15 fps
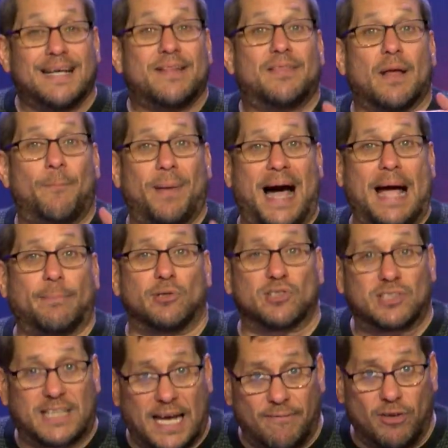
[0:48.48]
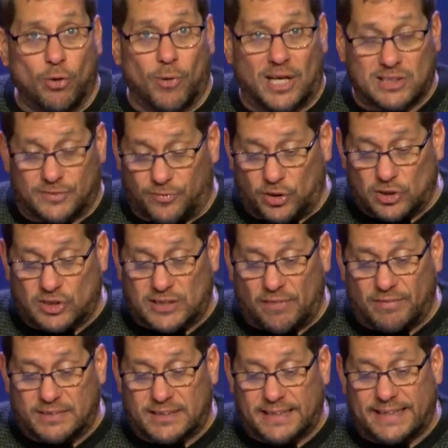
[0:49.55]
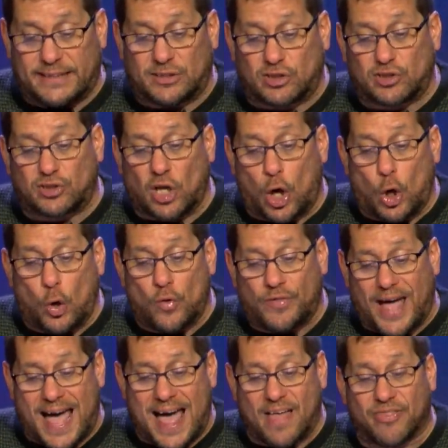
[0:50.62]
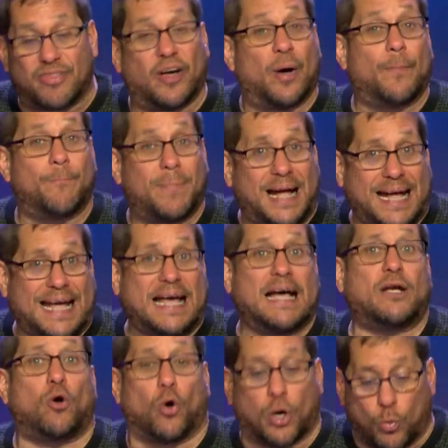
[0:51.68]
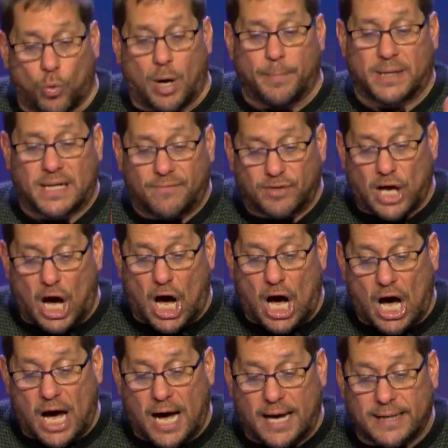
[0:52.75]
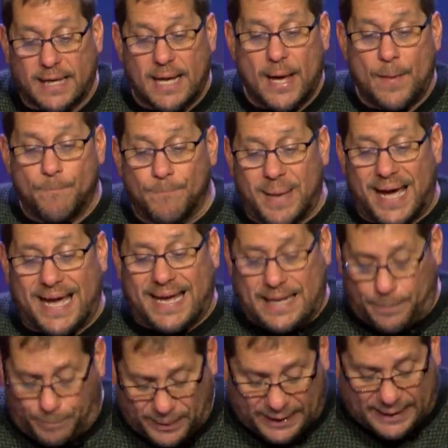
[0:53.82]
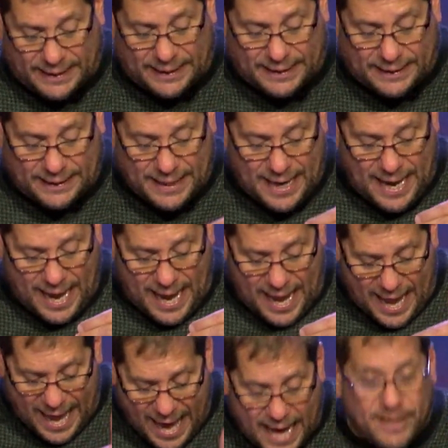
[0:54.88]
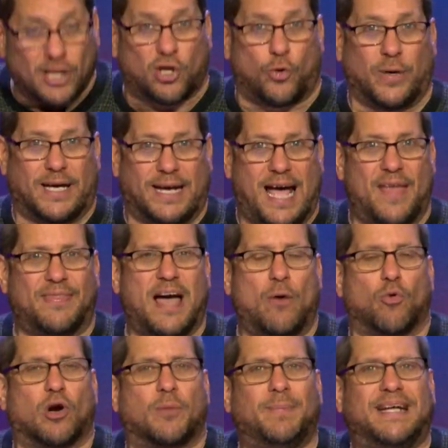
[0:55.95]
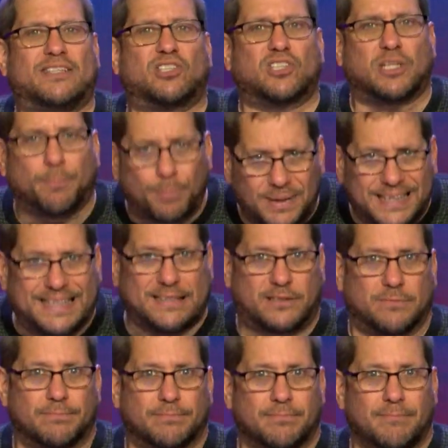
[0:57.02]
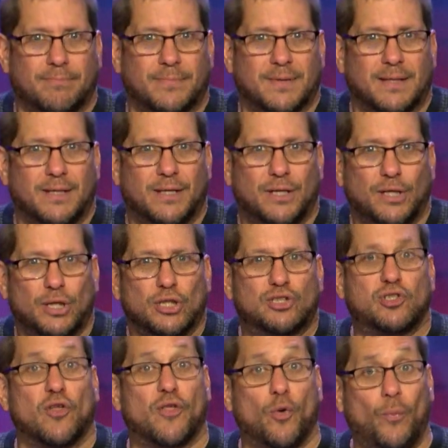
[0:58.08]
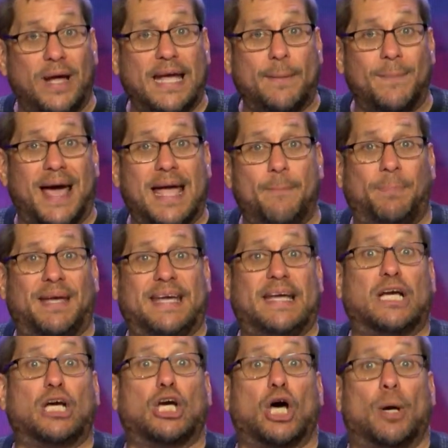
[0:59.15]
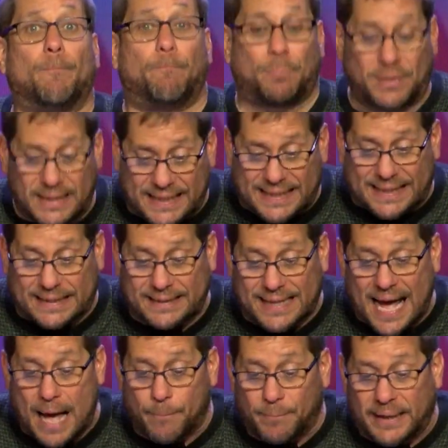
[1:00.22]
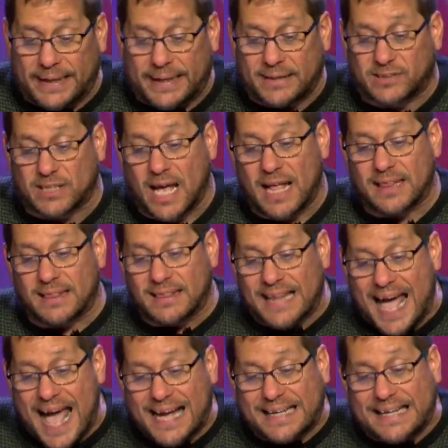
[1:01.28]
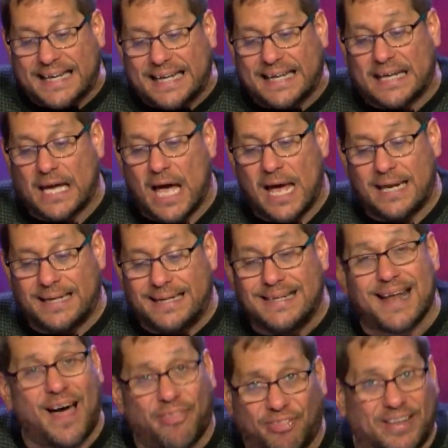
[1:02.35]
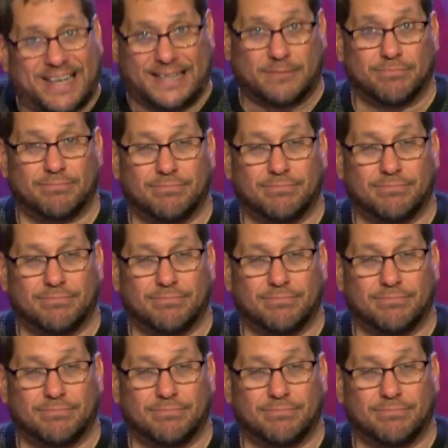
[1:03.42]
The Bible's given to us, verse 17, so that the man or woman of God may be adequate. And that word means complete so that we may be complete. That means lacking nothing.